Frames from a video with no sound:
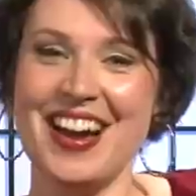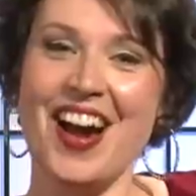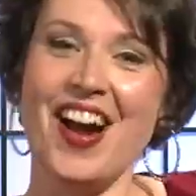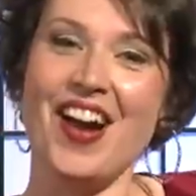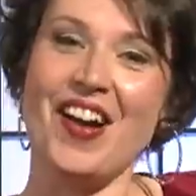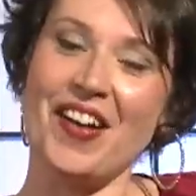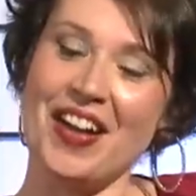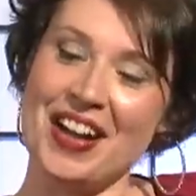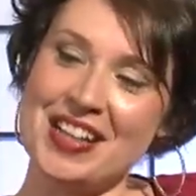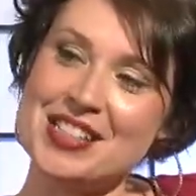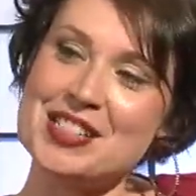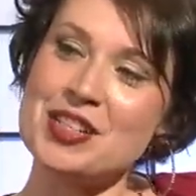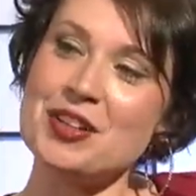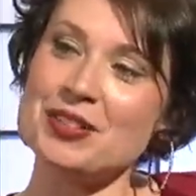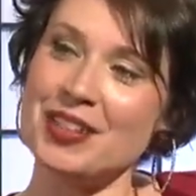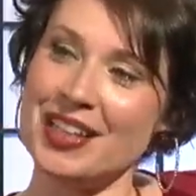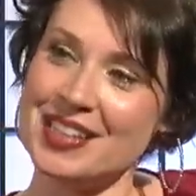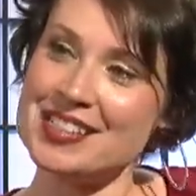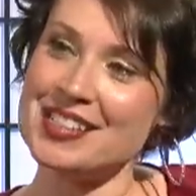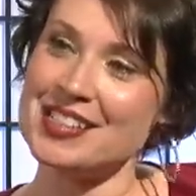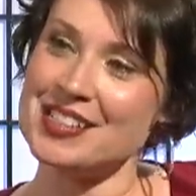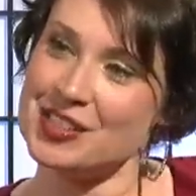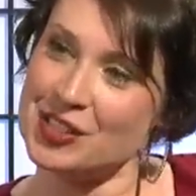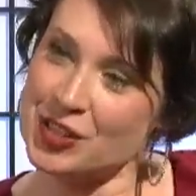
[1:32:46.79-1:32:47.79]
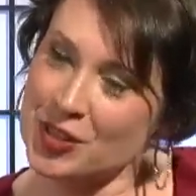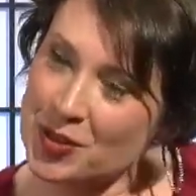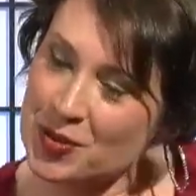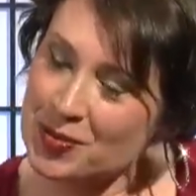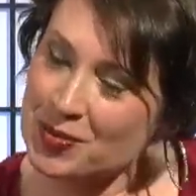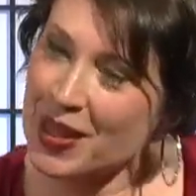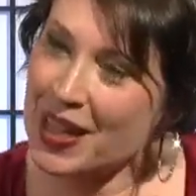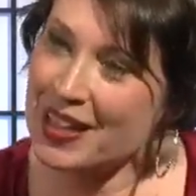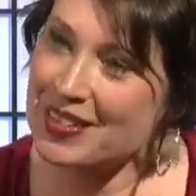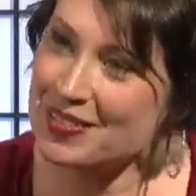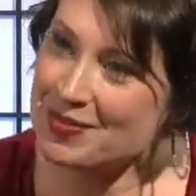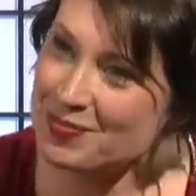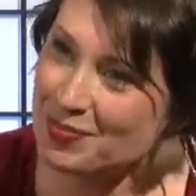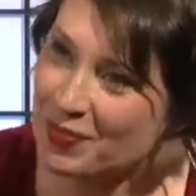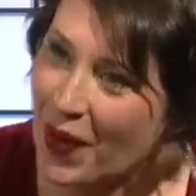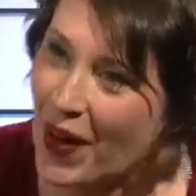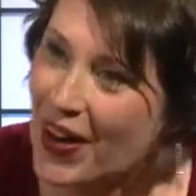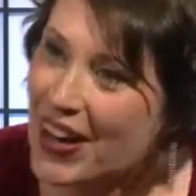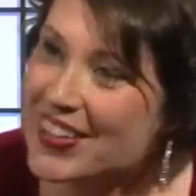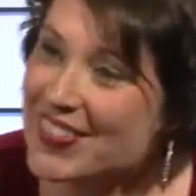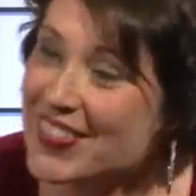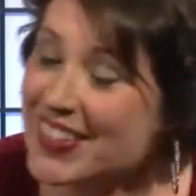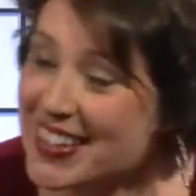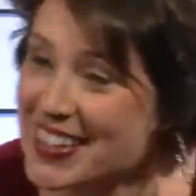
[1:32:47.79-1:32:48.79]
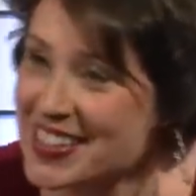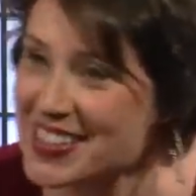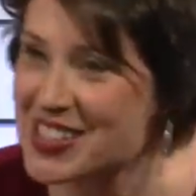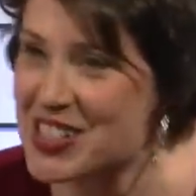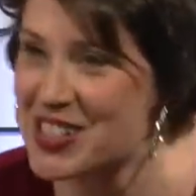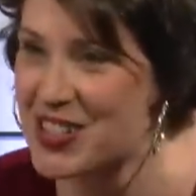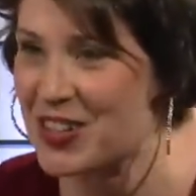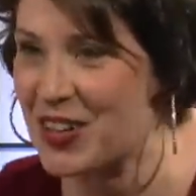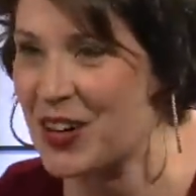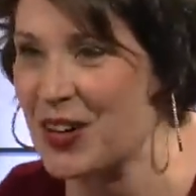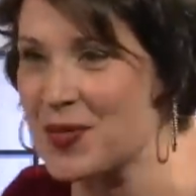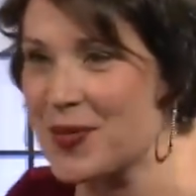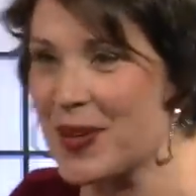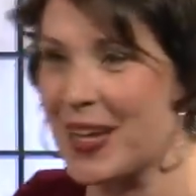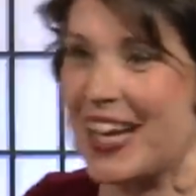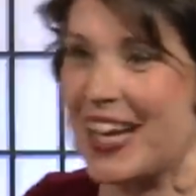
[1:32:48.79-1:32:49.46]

All right, so let's assume that part of it is true because